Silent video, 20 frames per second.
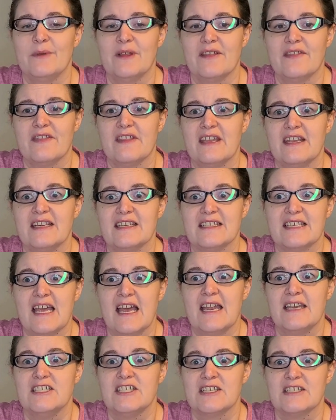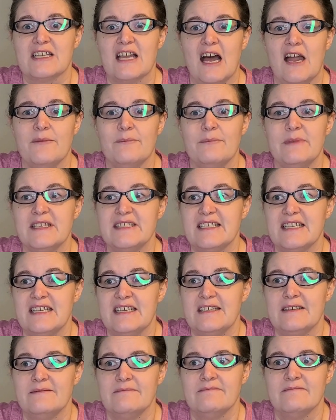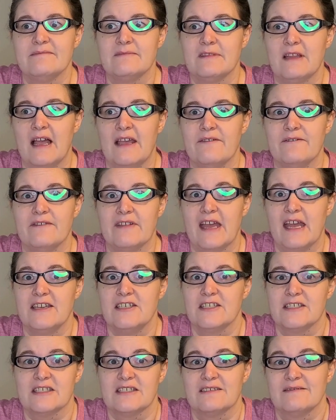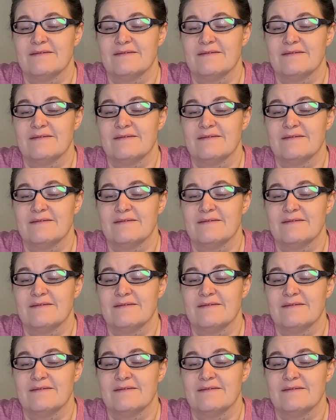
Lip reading: Things had just gotten busy. Life had just